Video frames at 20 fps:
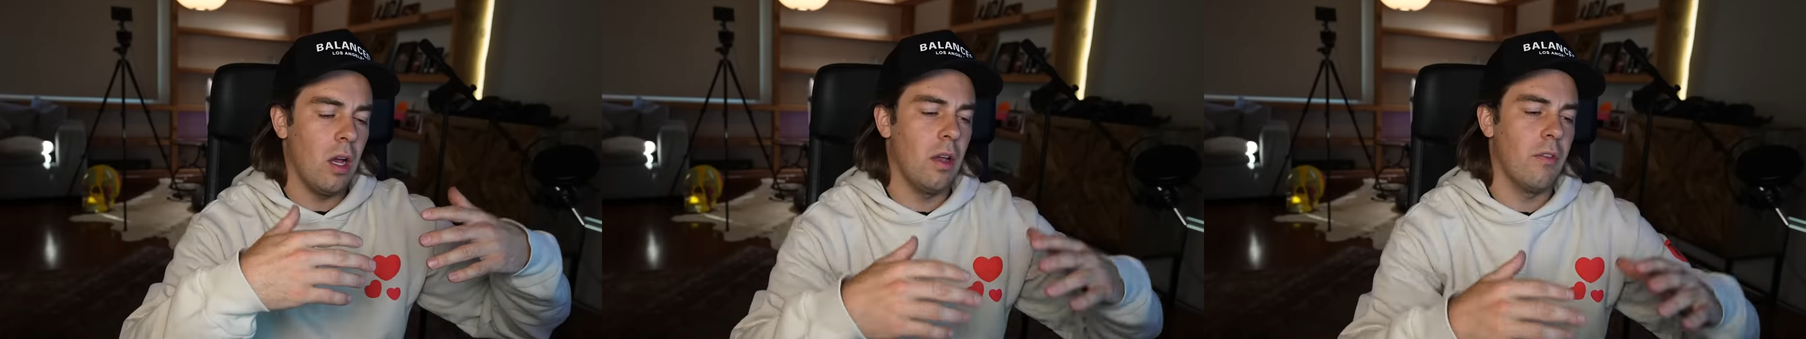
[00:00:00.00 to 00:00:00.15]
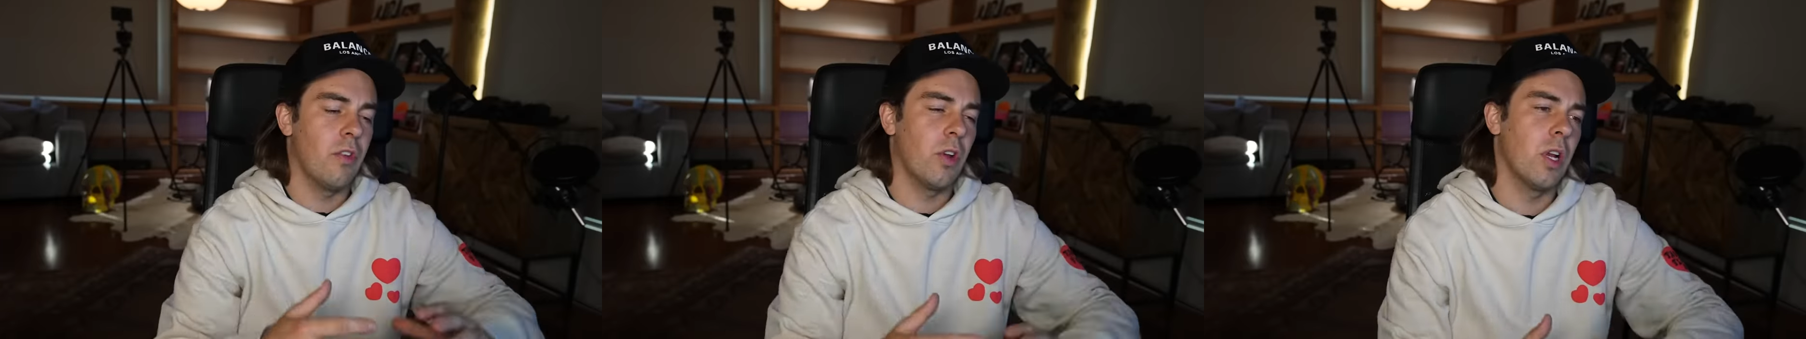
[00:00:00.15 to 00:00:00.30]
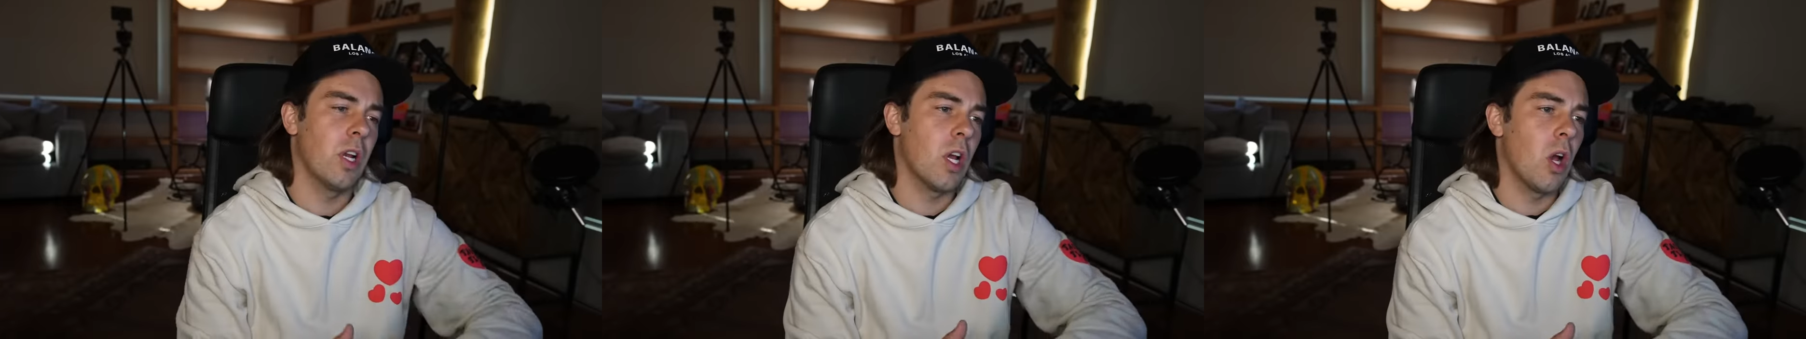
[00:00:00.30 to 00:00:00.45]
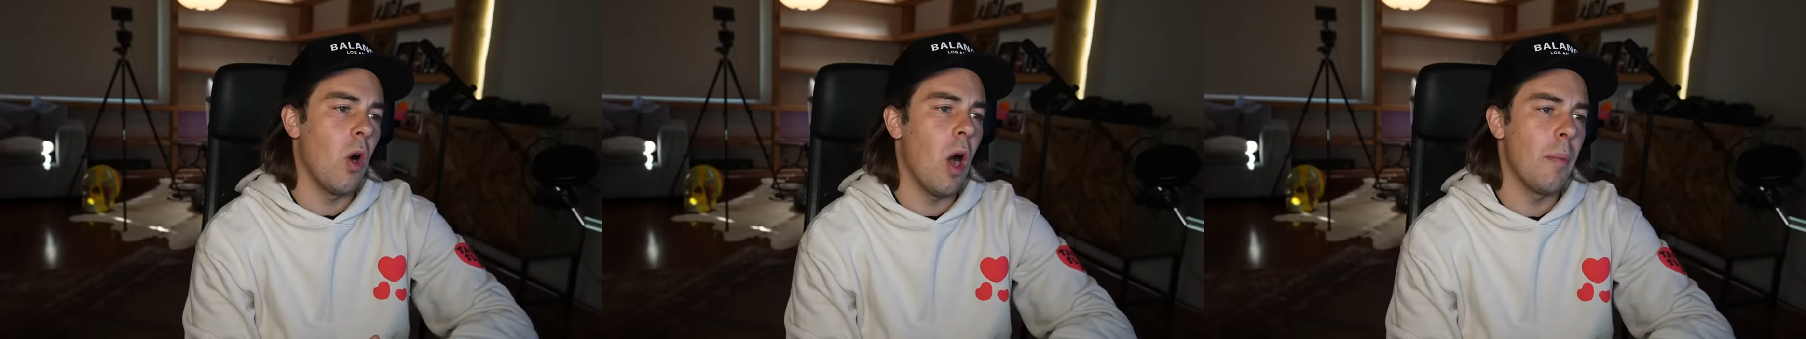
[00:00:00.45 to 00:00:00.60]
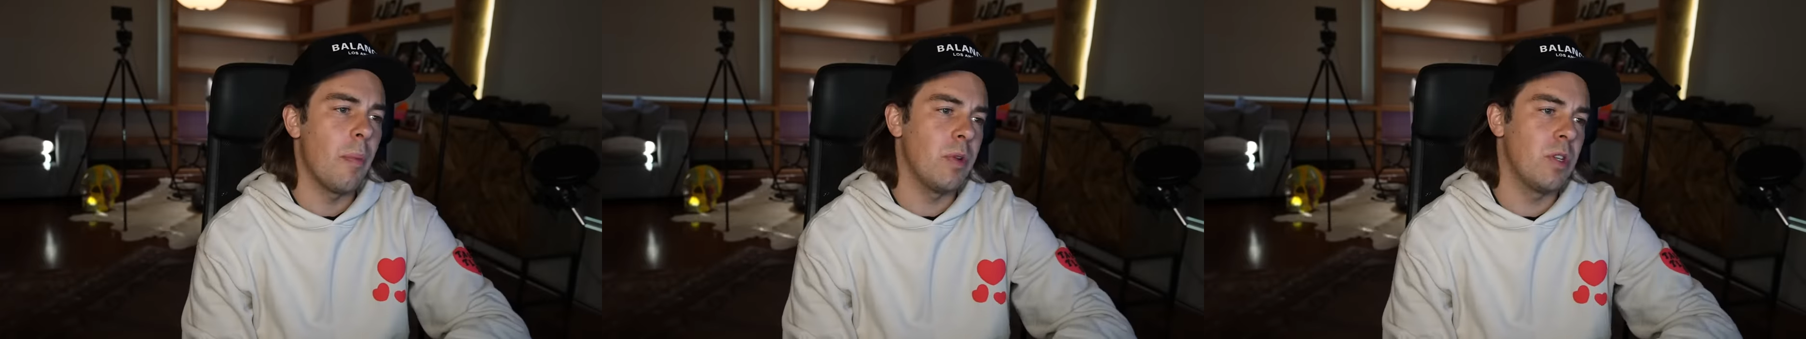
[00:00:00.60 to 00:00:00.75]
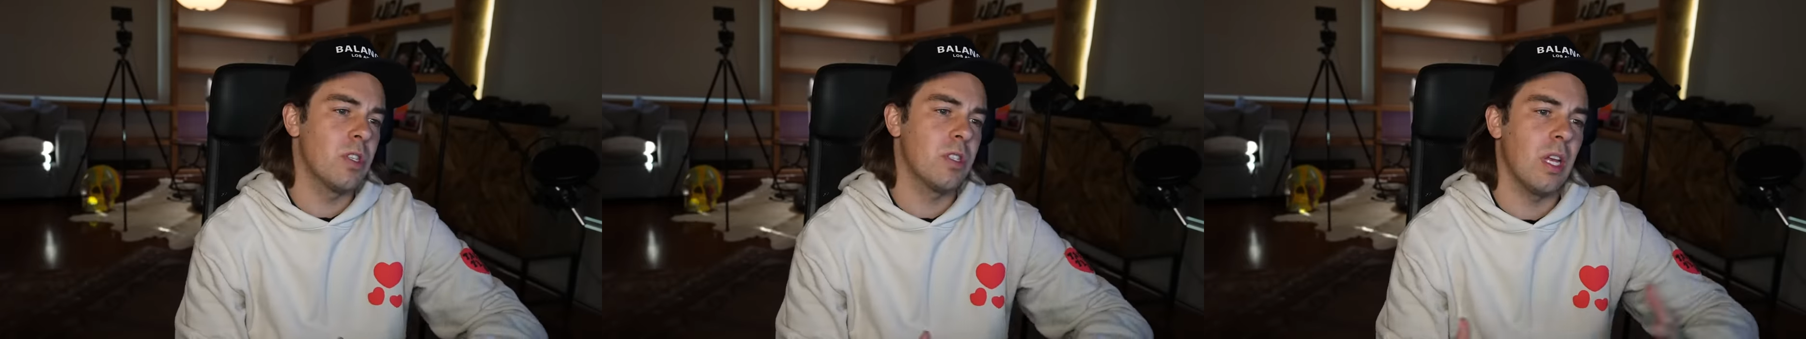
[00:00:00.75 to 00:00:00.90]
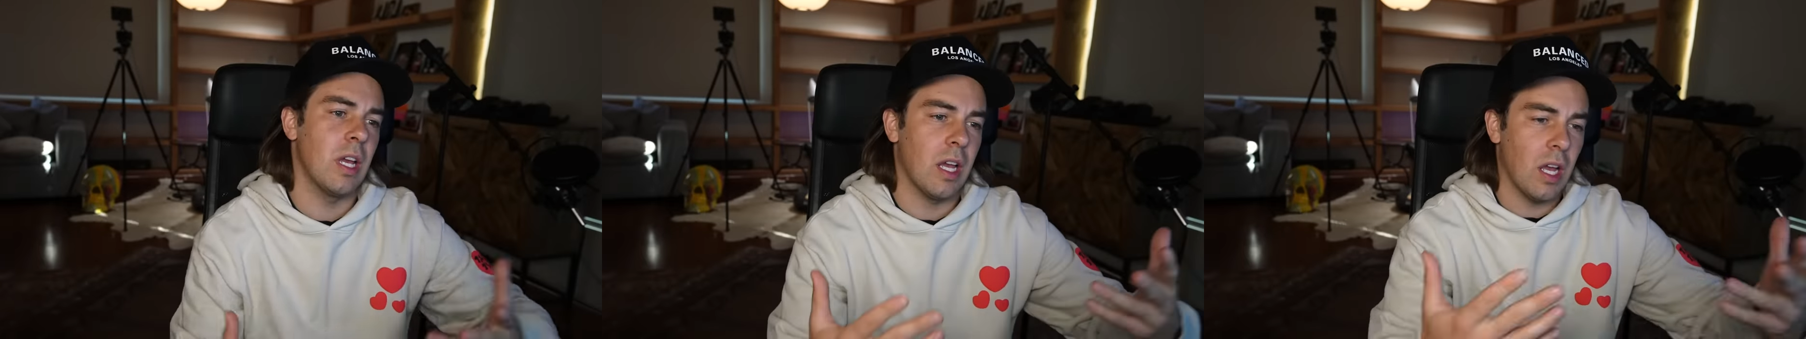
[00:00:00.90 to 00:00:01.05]
If you're gonna go up and
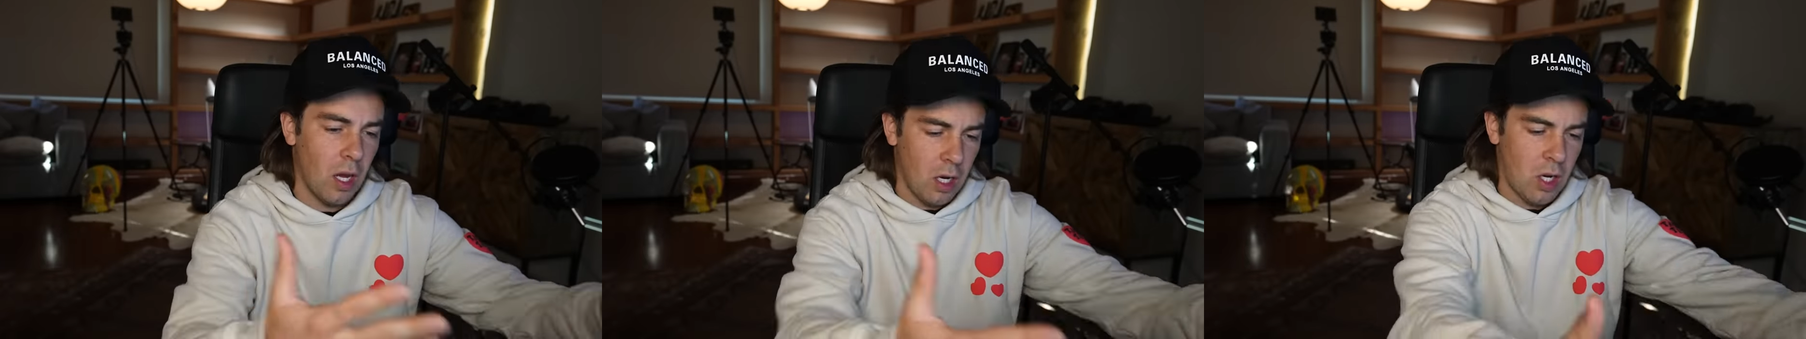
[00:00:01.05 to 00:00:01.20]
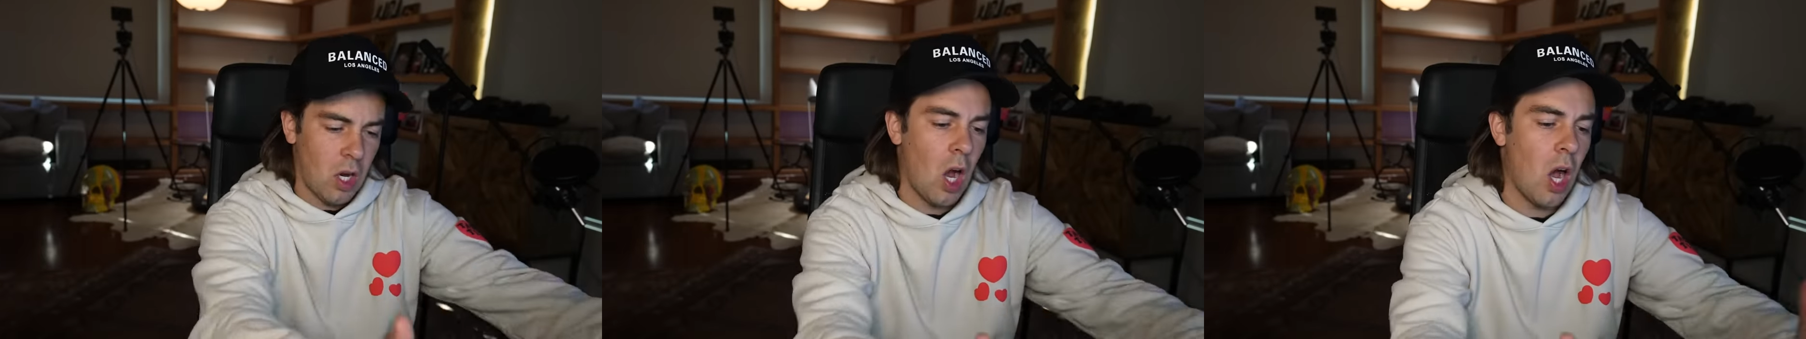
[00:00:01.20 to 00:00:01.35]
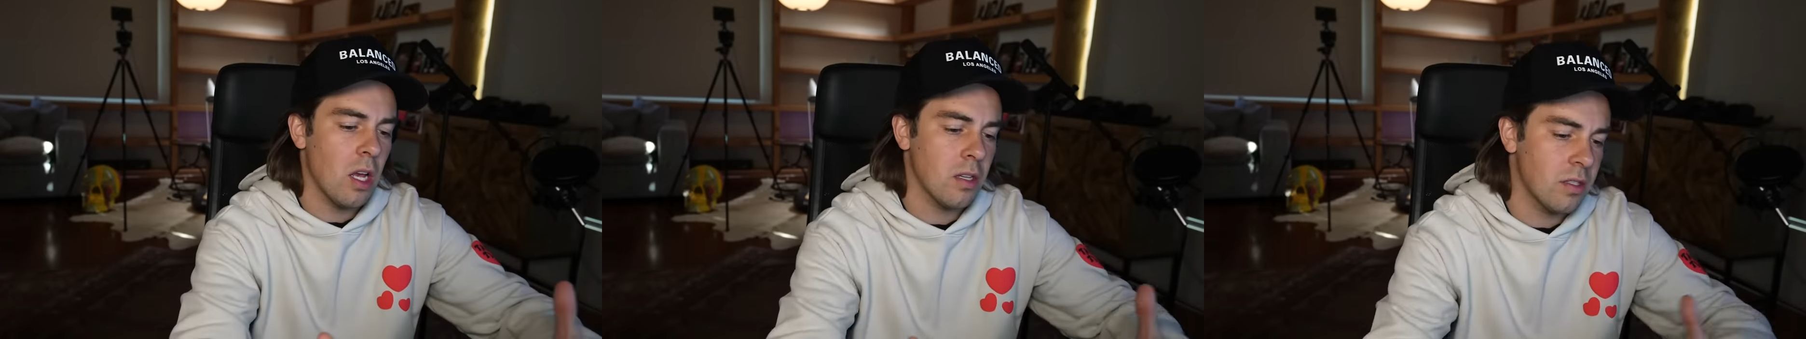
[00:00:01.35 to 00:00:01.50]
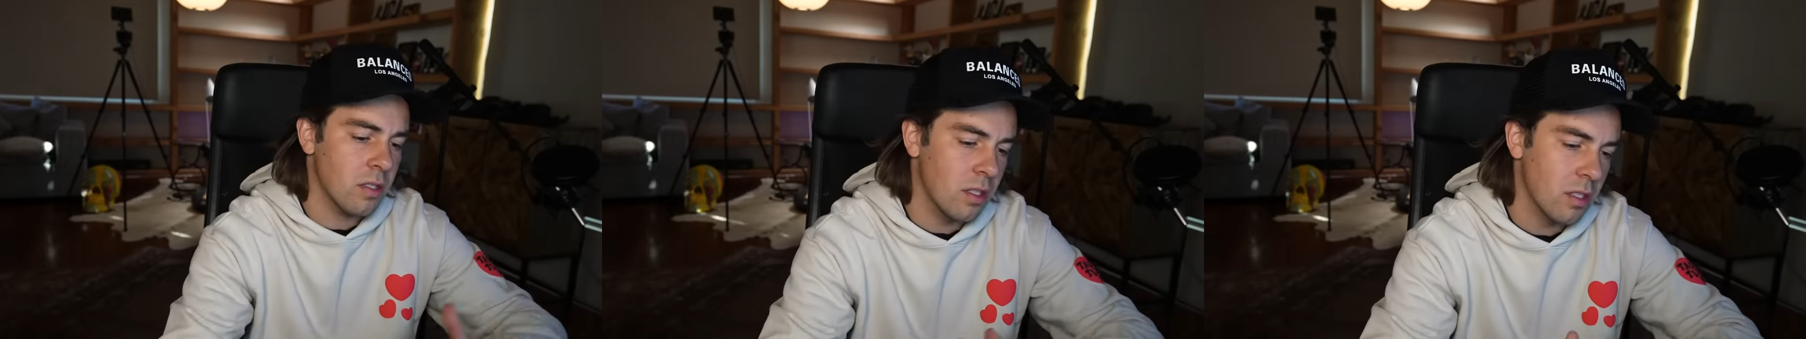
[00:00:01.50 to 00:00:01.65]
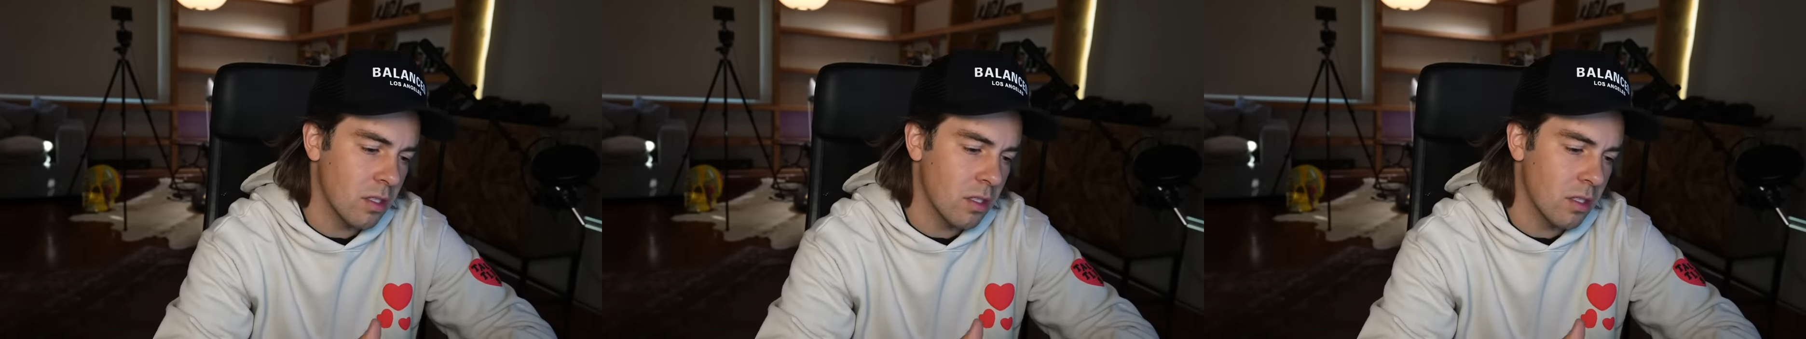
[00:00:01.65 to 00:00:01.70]
just like accost